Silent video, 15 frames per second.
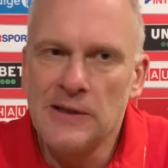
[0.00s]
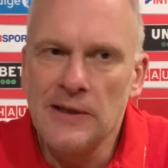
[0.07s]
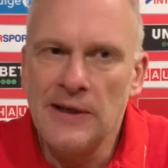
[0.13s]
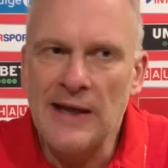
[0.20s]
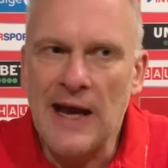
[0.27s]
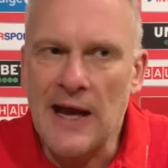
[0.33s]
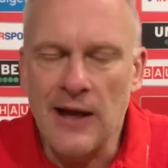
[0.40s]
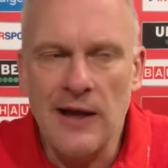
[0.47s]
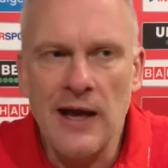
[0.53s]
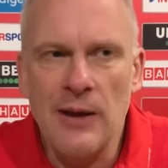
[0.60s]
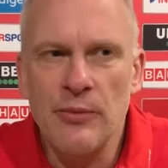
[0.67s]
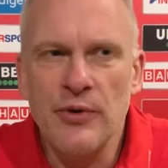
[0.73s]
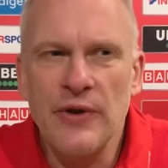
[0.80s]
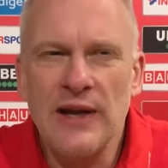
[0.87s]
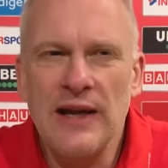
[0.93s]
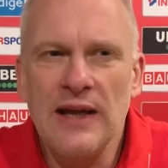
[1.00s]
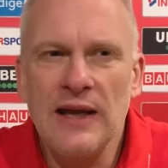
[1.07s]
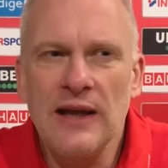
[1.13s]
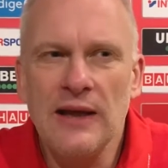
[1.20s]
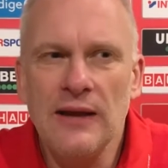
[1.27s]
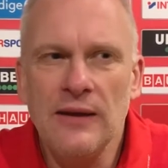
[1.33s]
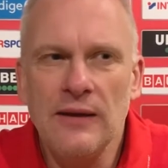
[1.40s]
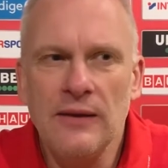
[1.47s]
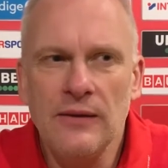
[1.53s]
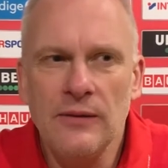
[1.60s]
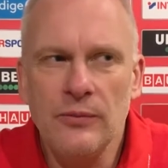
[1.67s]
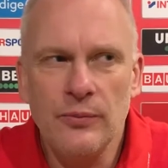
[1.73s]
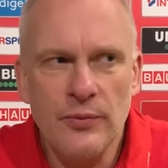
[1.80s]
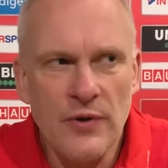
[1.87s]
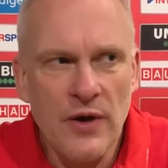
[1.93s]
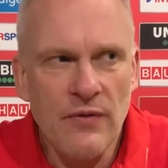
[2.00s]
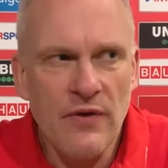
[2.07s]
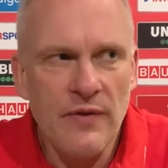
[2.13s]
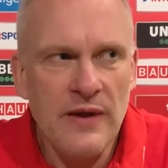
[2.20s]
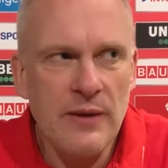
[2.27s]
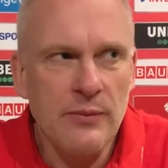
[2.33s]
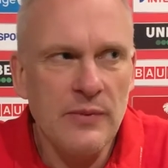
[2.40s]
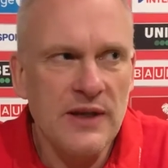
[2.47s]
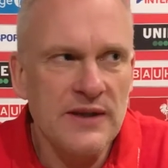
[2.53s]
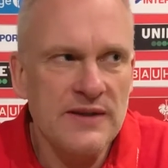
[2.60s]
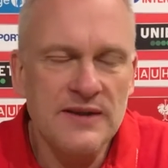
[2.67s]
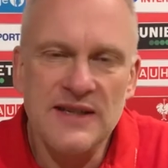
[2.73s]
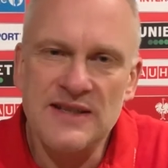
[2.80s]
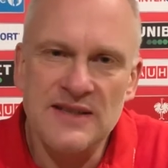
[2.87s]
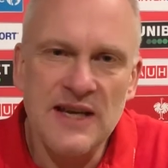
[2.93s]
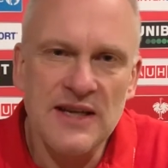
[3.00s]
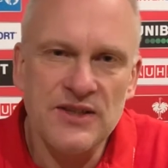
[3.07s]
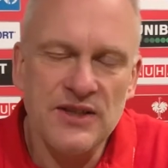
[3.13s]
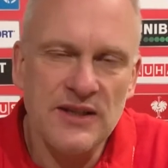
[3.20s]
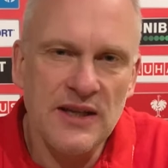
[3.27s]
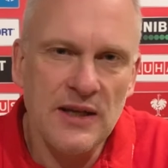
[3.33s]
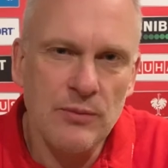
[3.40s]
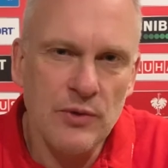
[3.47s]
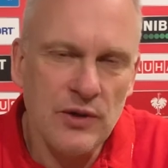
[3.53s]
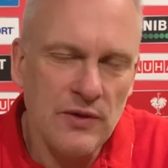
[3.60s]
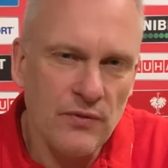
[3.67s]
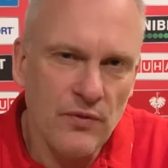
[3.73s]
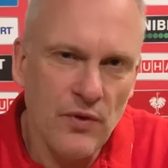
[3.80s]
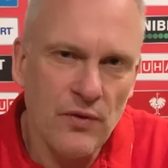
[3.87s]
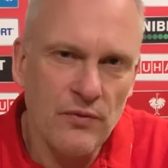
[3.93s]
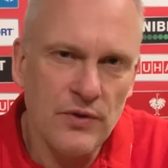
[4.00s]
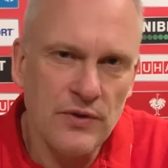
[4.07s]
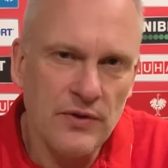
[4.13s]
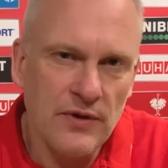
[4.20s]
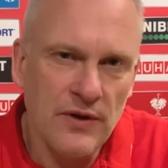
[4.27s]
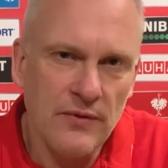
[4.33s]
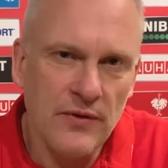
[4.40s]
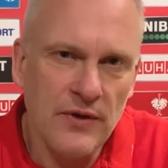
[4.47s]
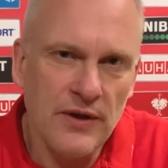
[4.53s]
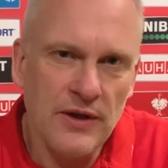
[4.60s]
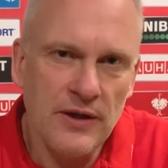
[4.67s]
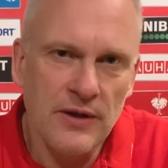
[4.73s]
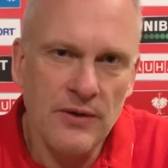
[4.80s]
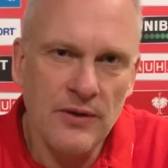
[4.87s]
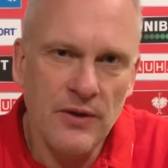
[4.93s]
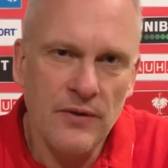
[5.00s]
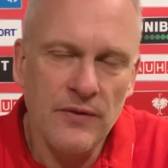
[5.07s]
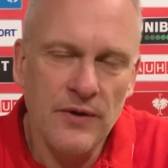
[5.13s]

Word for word: Yeah, I'm really proud of them at this stage, and I'm looking forward of the, of